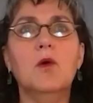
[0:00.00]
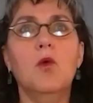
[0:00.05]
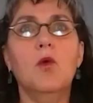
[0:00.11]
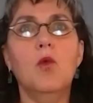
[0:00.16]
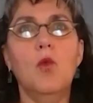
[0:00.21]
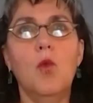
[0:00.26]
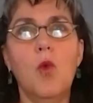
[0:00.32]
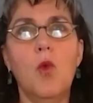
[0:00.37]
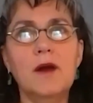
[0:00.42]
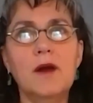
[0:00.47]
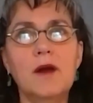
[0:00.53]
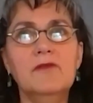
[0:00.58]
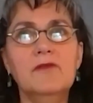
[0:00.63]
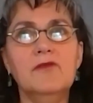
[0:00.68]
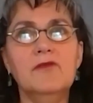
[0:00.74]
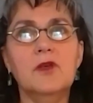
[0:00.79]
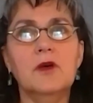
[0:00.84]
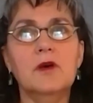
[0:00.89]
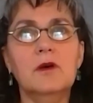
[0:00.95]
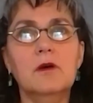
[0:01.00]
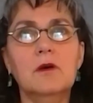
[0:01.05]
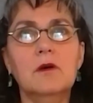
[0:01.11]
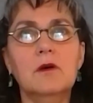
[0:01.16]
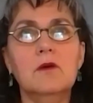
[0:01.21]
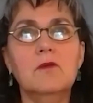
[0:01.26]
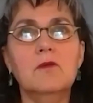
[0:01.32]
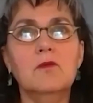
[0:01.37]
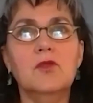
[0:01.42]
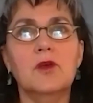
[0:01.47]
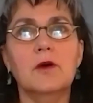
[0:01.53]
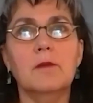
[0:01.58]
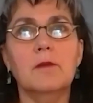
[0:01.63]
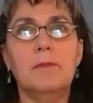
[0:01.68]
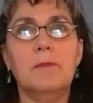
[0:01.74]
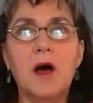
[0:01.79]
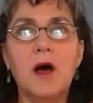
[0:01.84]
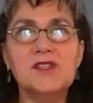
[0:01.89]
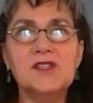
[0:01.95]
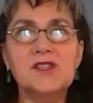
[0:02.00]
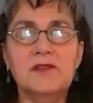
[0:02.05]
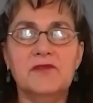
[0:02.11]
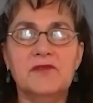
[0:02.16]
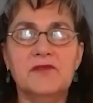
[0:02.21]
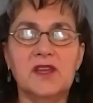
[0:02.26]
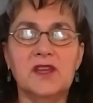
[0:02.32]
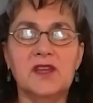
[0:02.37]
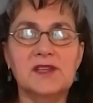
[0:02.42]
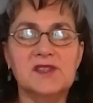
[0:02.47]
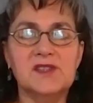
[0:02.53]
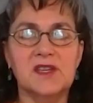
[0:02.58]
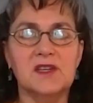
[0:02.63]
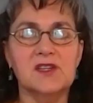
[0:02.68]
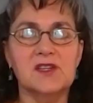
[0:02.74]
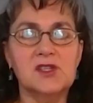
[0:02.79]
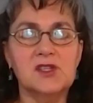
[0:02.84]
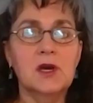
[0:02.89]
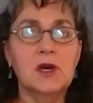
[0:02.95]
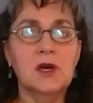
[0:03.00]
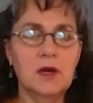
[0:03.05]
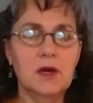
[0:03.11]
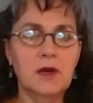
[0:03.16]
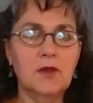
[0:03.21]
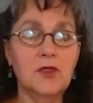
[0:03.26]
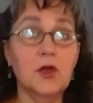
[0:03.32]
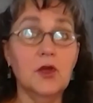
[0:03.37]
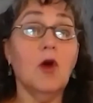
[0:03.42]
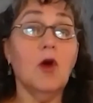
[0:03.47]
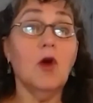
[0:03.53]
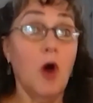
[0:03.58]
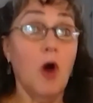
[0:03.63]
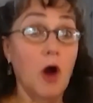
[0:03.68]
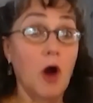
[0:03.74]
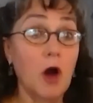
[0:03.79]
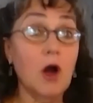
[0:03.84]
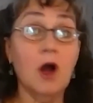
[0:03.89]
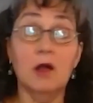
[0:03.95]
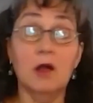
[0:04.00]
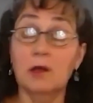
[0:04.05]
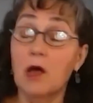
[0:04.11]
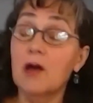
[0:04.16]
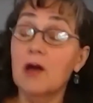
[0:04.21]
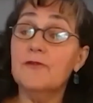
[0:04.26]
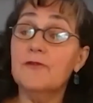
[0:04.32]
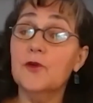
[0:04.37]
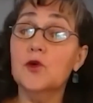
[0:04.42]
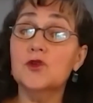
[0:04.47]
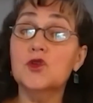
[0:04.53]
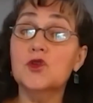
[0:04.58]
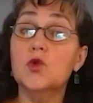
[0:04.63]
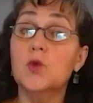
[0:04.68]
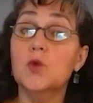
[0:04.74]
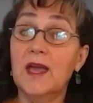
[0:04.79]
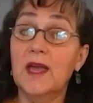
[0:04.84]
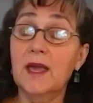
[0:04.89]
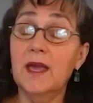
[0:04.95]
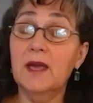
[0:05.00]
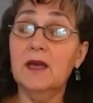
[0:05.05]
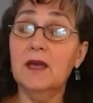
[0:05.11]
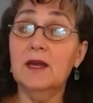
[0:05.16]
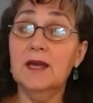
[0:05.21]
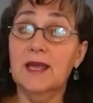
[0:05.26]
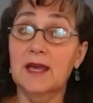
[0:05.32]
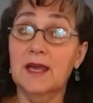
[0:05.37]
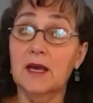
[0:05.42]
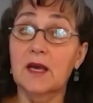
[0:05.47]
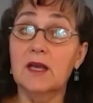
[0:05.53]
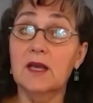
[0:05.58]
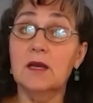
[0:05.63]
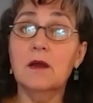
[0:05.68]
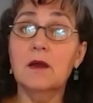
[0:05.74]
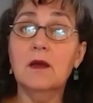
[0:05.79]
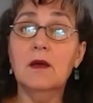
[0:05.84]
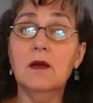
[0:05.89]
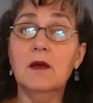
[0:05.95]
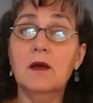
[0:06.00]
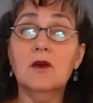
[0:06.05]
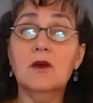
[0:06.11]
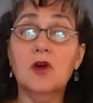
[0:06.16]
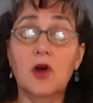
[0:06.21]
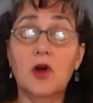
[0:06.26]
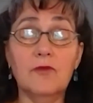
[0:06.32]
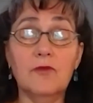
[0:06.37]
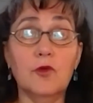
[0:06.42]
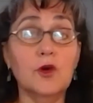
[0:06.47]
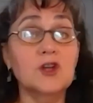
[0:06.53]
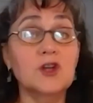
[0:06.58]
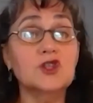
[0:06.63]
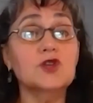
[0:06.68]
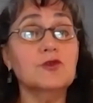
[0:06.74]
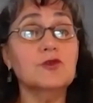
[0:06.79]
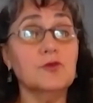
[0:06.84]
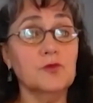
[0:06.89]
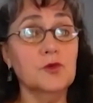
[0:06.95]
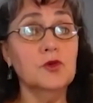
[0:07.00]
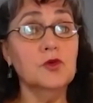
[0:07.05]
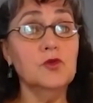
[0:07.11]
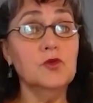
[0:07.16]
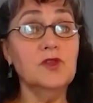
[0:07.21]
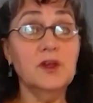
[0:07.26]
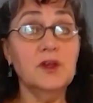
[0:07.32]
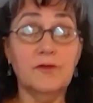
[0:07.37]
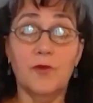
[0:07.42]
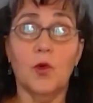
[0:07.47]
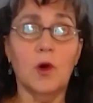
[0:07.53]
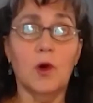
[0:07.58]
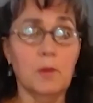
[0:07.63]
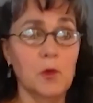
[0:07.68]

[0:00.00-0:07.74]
one of the positive things is there are a lot of folks who can get coverage through the Affordable